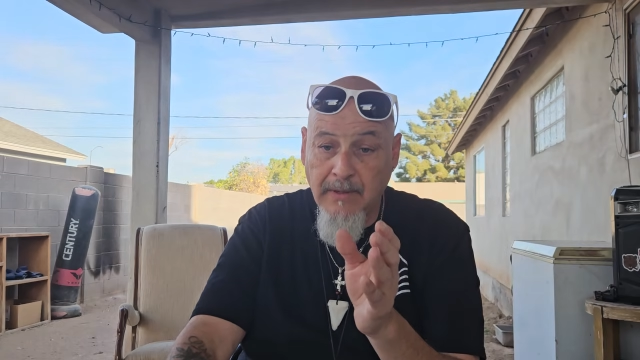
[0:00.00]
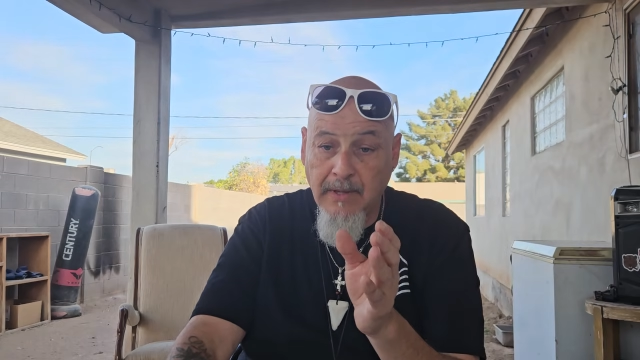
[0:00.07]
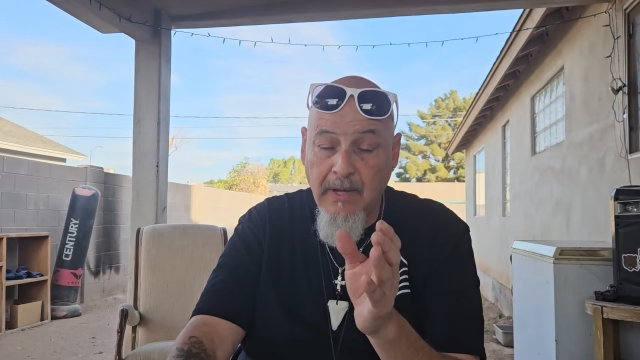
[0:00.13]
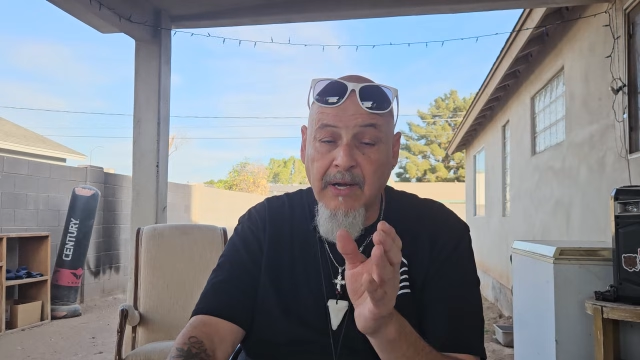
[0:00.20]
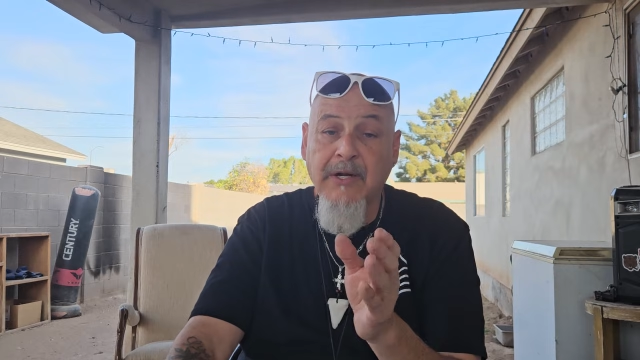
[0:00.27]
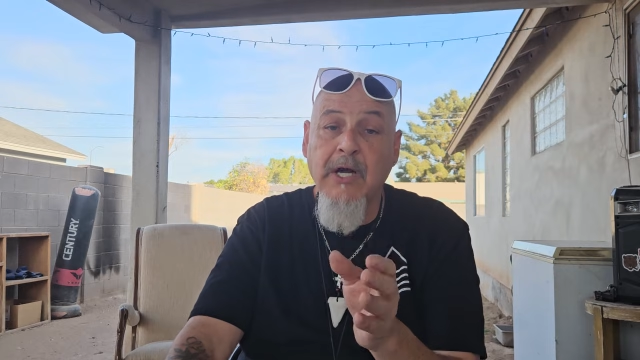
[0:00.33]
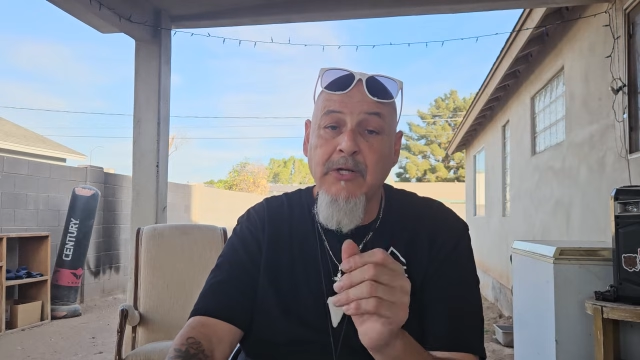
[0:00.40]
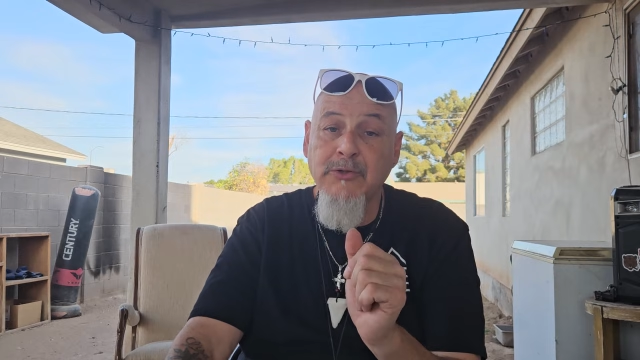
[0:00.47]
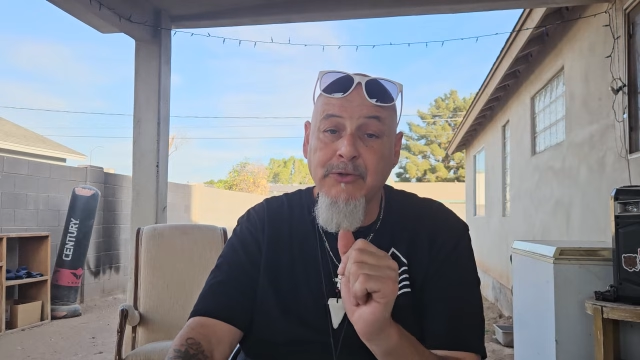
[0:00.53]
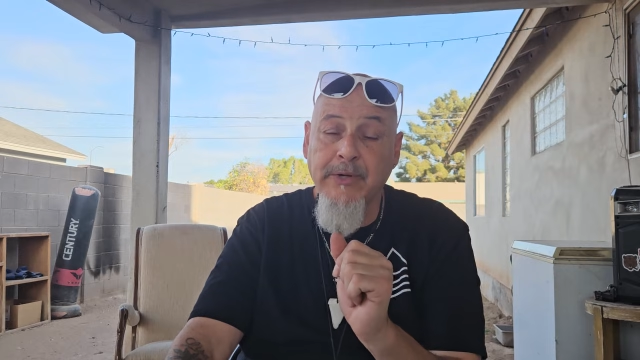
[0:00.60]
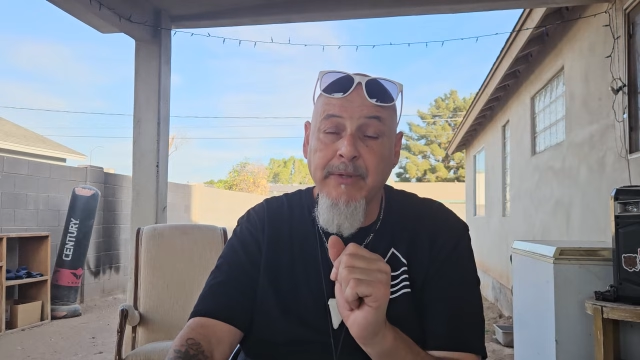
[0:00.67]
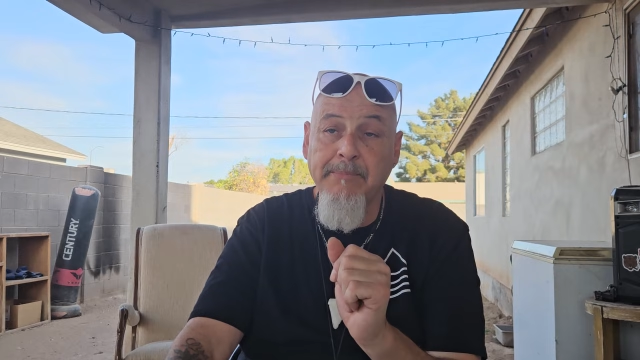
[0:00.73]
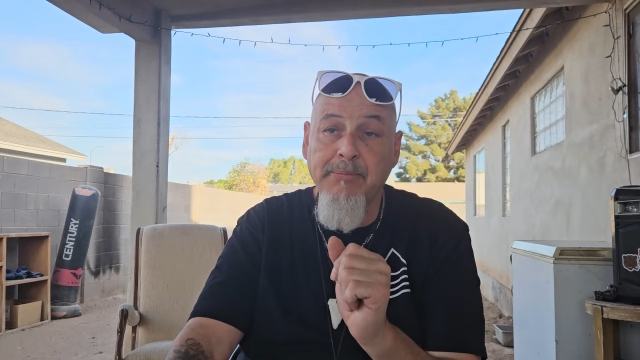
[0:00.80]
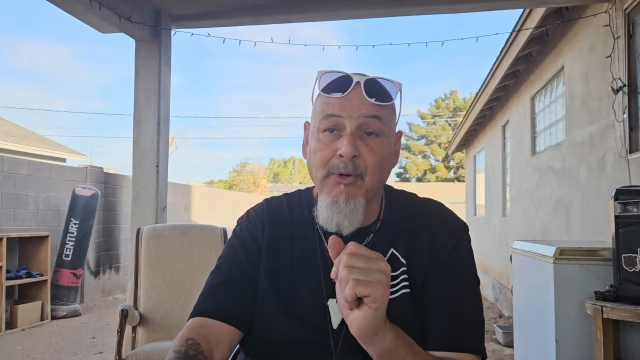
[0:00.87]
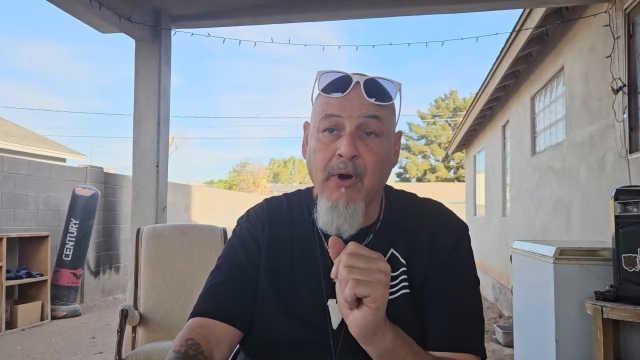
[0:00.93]
a country
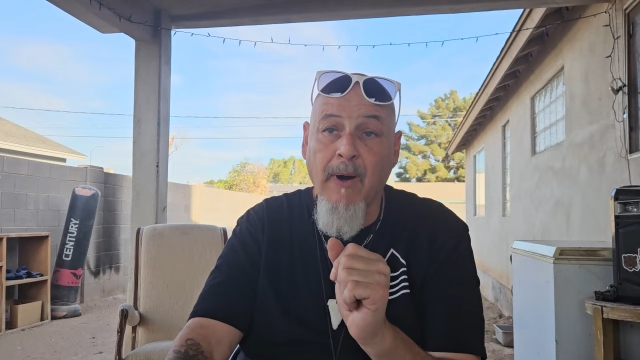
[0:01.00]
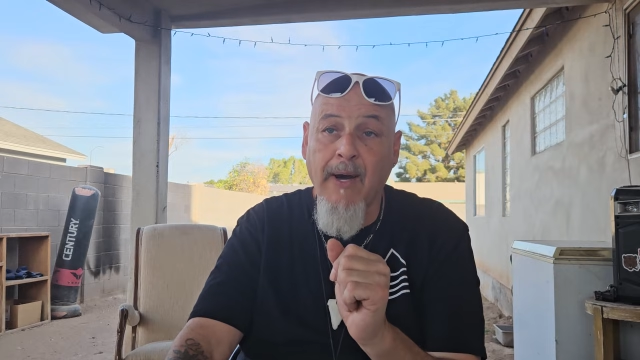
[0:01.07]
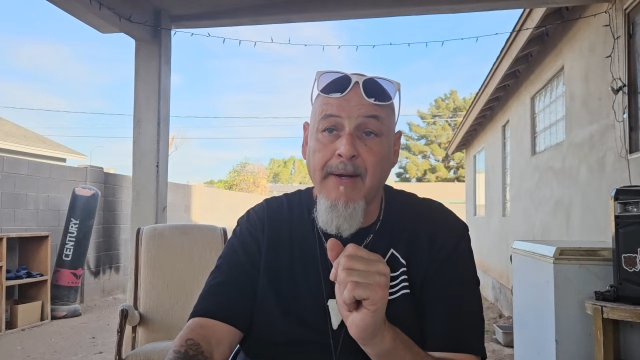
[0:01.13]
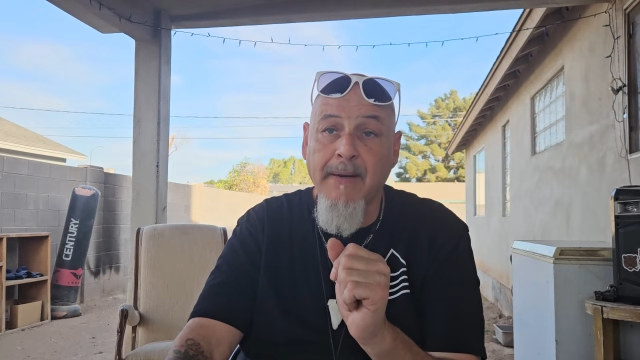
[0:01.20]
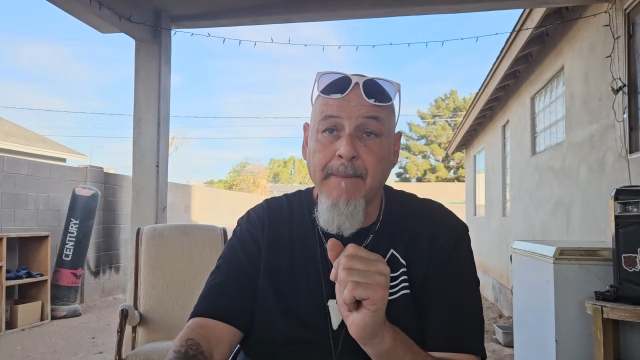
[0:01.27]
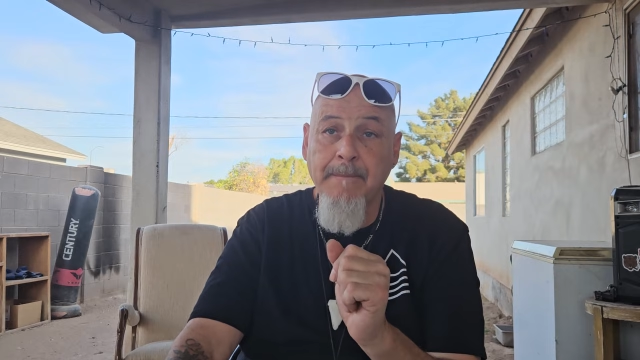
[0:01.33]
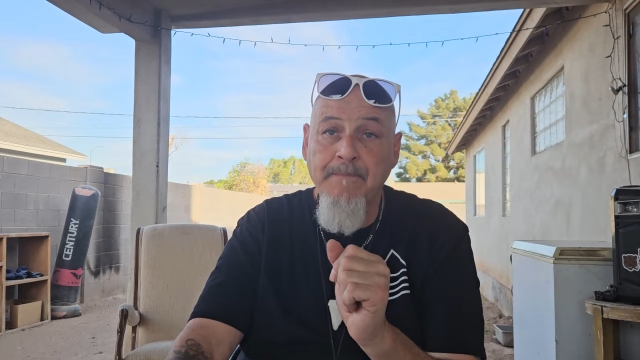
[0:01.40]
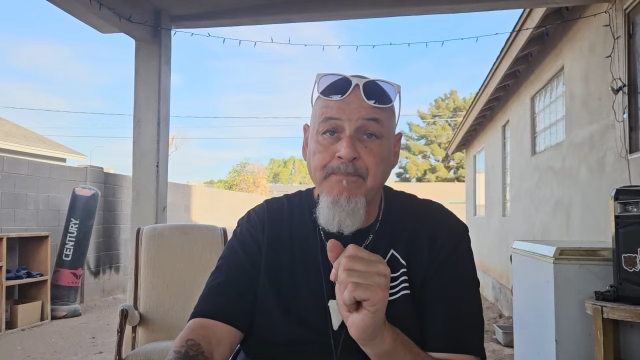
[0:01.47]
abroad,